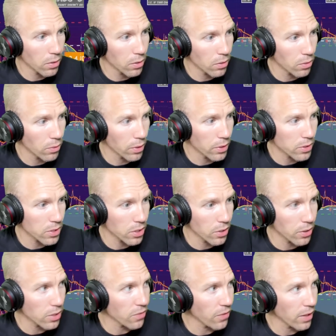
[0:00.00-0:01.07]
Where's the
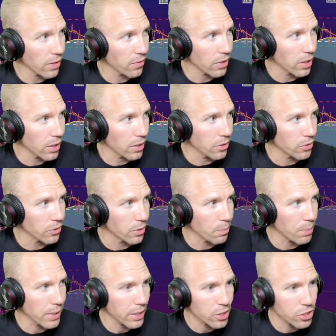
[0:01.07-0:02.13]
US 500
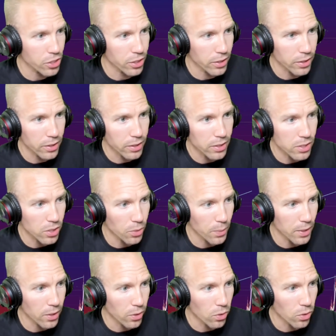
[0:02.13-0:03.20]
picture? So
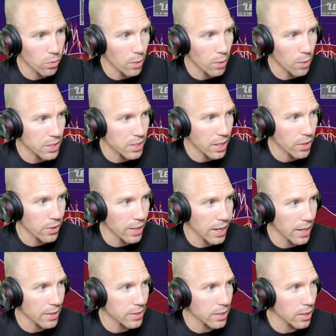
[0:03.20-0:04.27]
we know what we're staring
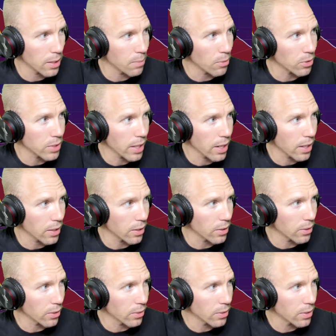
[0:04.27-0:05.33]
at,
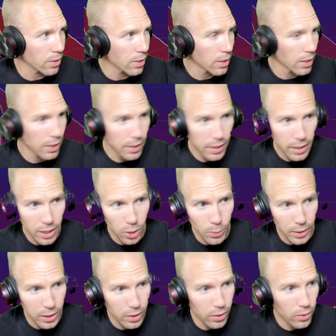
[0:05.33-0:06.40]
Timoteo. Here
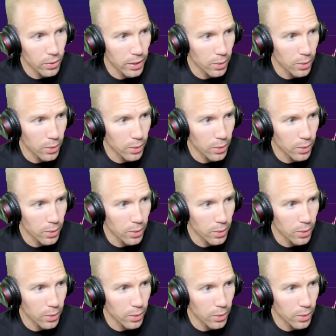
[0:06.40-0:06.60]
we go.